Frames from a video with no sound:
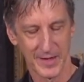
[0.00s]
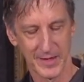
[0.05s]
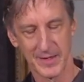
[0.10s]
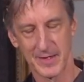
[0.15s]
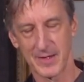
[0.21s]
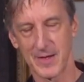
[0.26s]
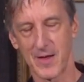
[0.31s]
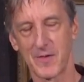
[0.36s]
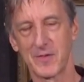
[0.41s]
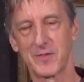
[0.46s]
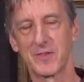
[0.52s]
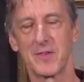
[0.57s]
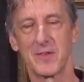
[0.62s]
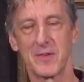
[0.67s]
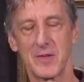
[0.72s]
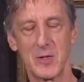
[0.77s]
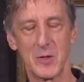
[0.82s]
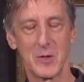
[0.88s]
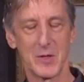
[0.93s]

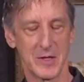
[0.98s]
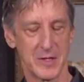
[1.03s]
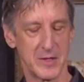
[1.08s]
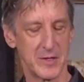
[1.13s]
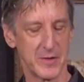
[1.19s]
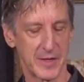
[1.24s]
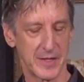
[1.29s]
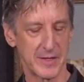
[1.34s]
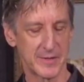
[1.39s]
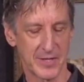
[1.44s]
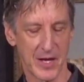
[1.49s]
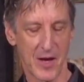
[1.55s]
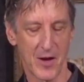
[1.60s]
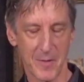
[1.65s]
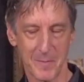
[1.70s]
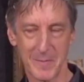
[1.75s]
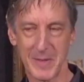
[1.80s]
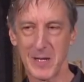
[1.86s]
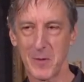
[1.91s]
you can
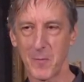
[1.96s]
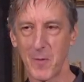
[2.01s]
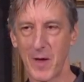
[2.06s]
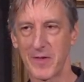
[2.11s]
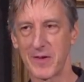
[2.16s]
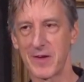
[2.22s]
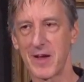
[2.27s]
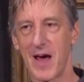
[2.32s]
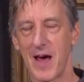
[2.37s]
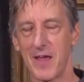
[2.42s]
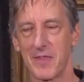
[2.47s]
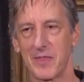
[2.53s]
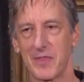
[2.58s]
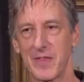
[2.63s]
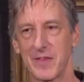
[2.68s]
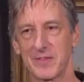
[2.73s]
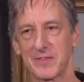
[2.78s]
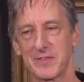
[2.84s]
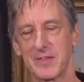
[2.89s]
tell me whether or
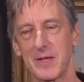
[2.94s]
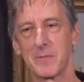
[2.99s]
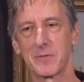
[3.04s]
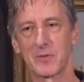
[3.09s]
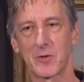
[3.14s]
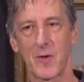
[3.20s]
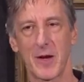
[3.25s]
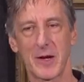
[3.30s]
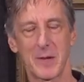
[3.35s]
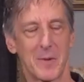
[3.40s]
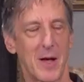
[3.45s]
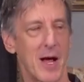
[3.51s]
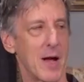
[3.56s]
not this seems credible.